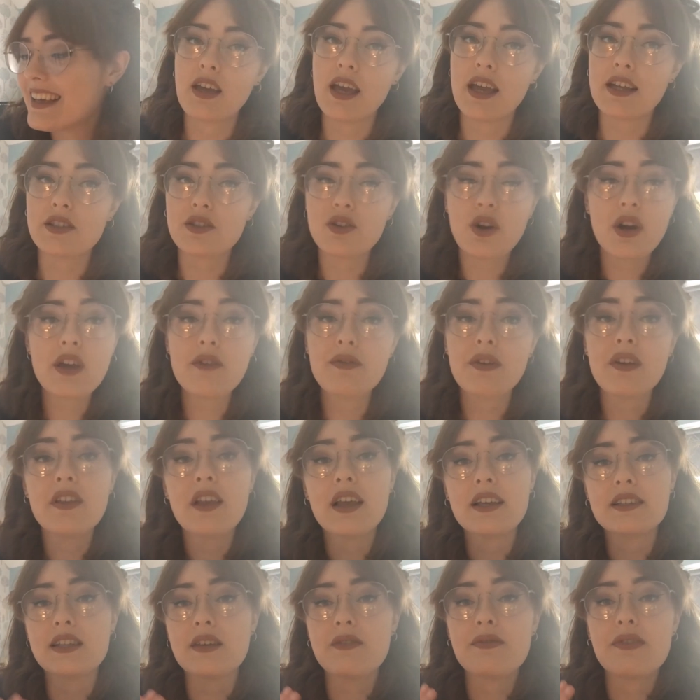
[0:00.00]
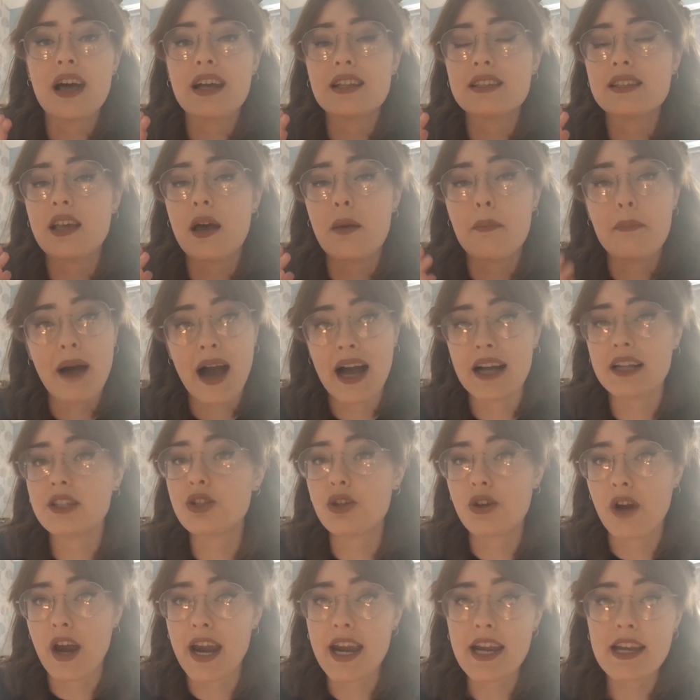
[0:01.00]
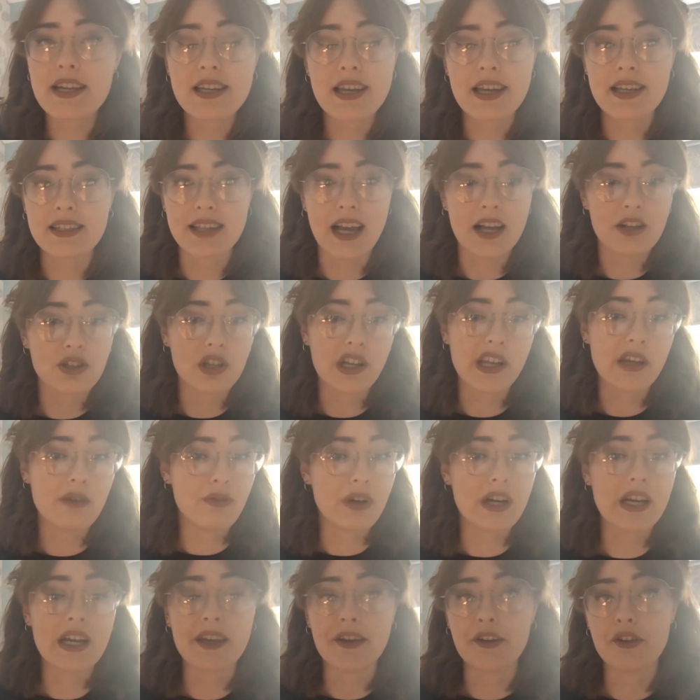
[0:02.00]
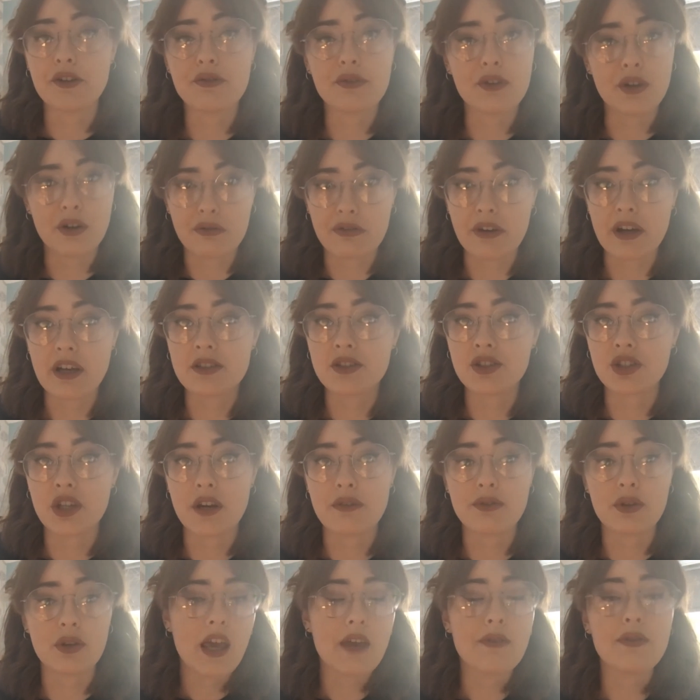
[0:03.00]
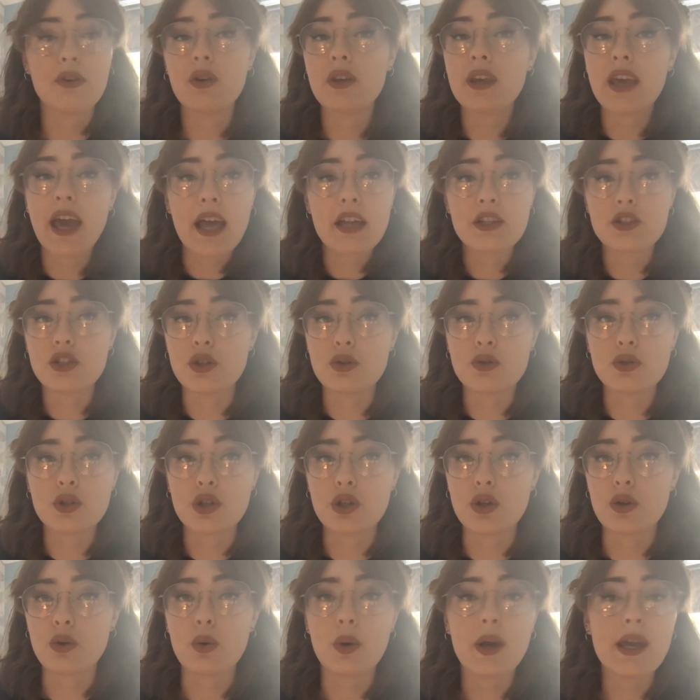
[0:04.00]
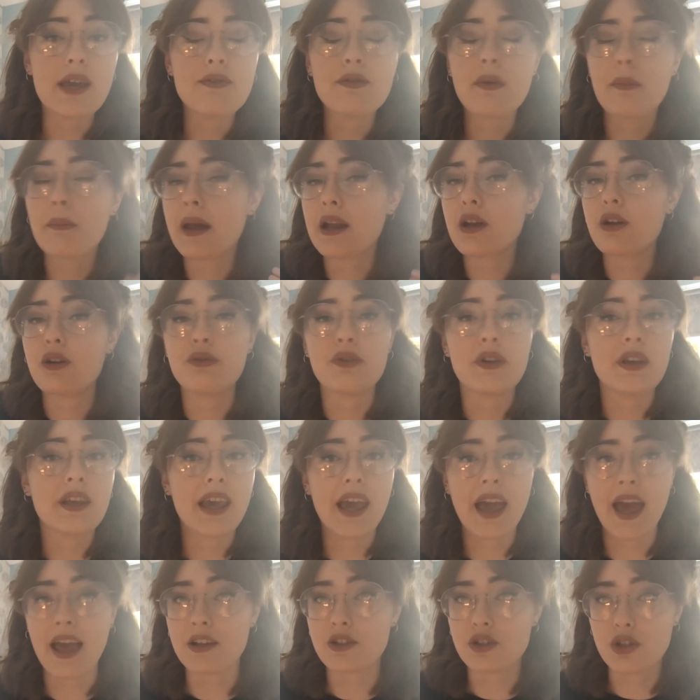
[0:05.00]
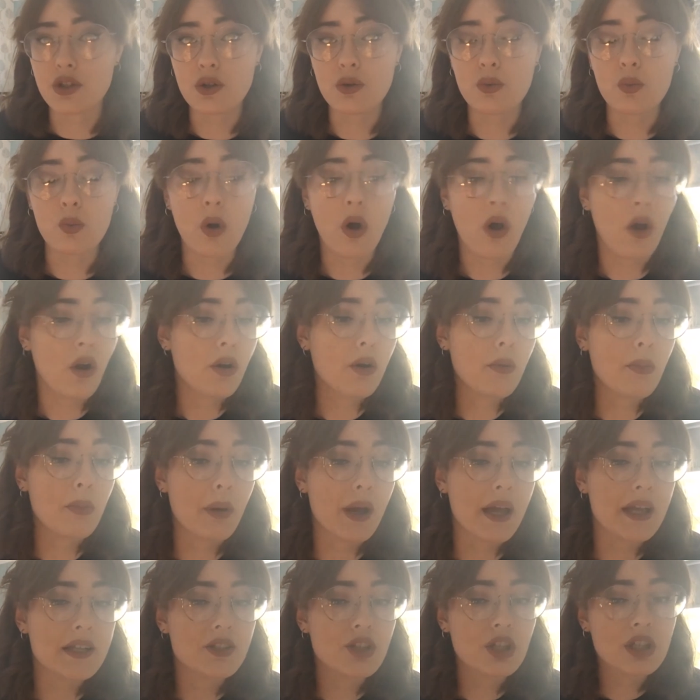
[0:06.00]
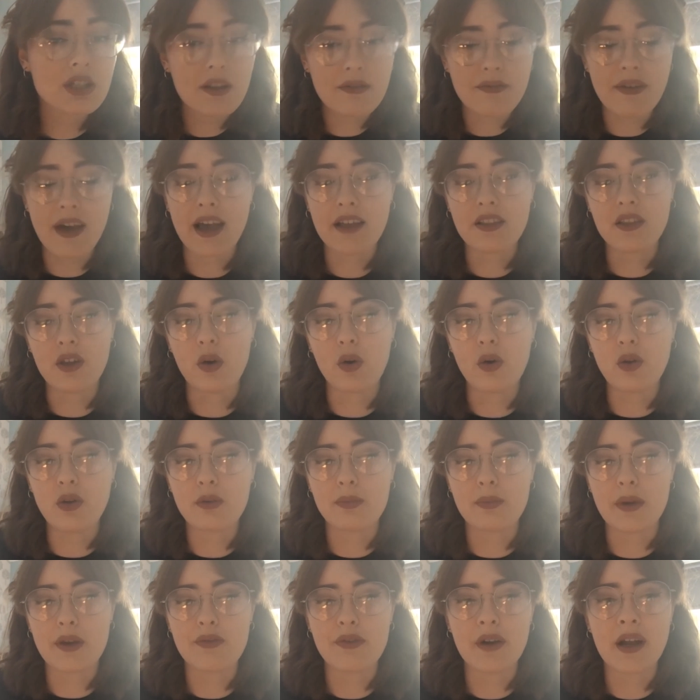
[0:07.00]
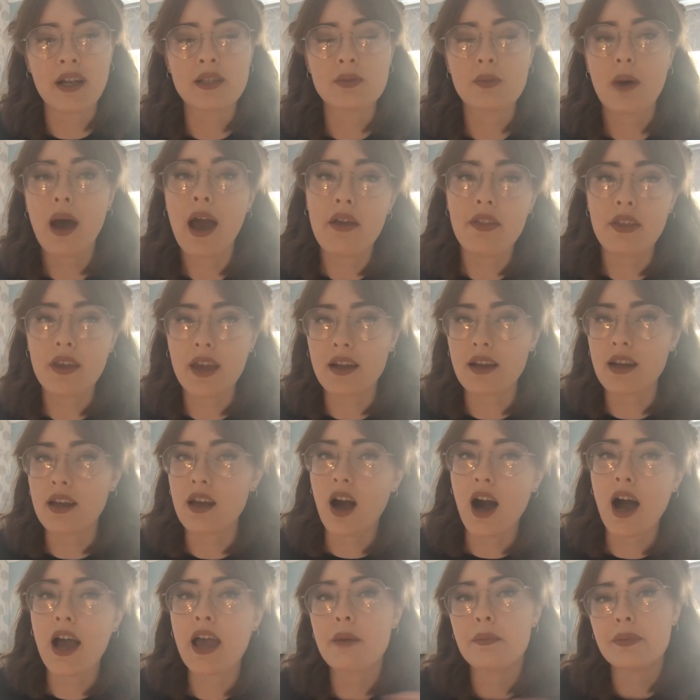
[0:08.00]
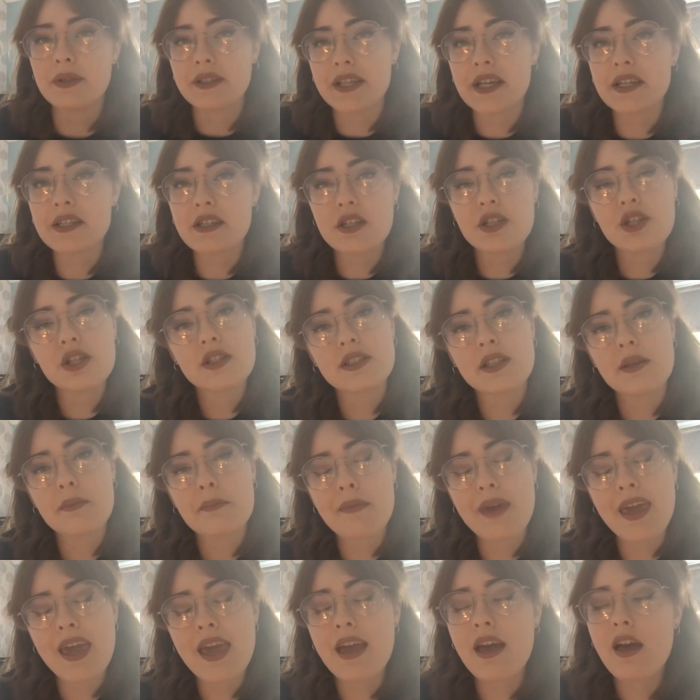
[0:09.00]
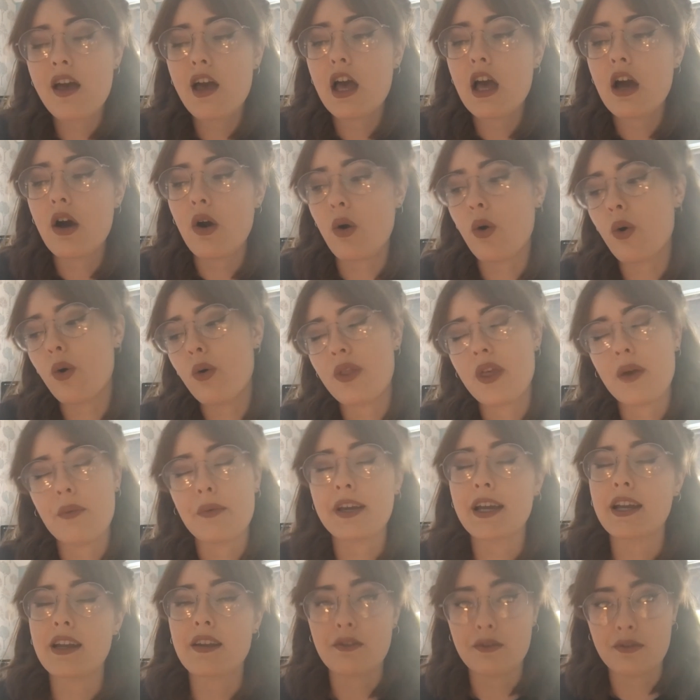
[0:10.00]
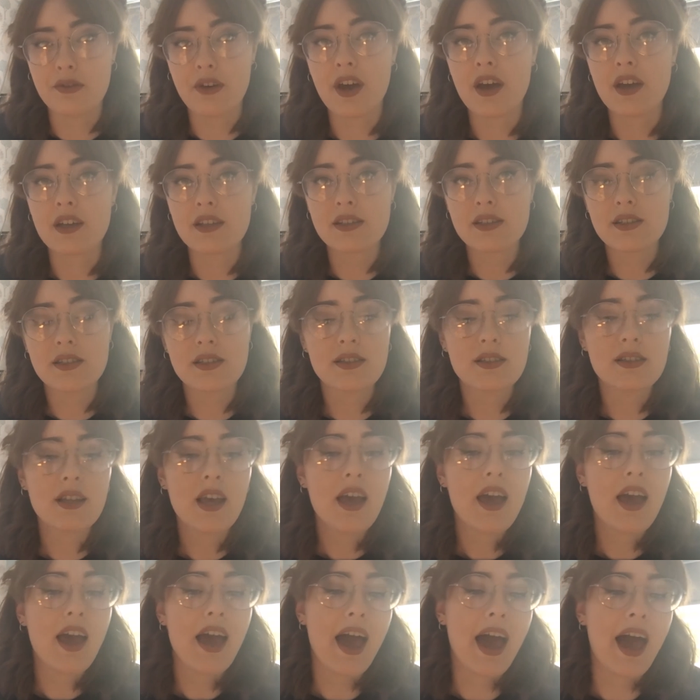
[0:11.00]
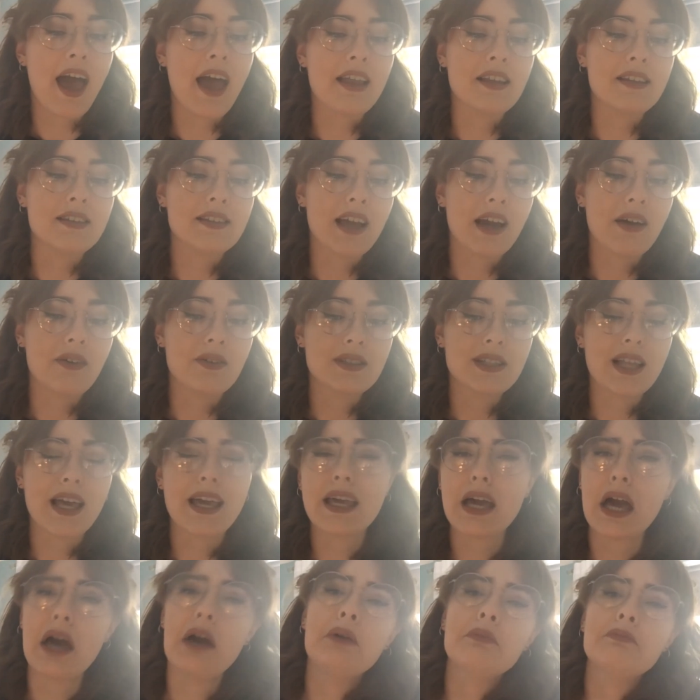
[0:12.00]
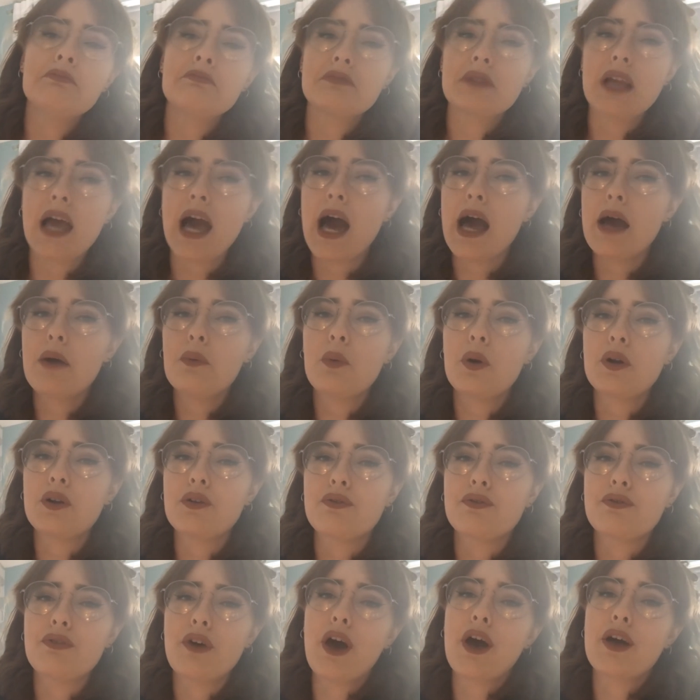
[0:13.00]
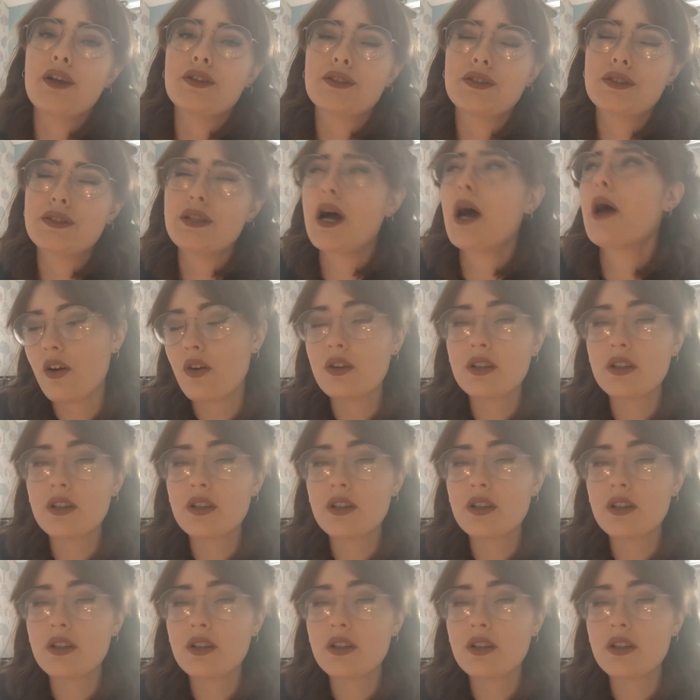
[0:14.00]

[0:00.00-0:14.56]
It's not even as if that's a bad grade, it's actually really good for your first year if you can get a 2-2, even better if you can get a 2-1, but it's just the fact that all of my friends were either getting higher percentages than me or they were getting firsts, and I was like, I want a first.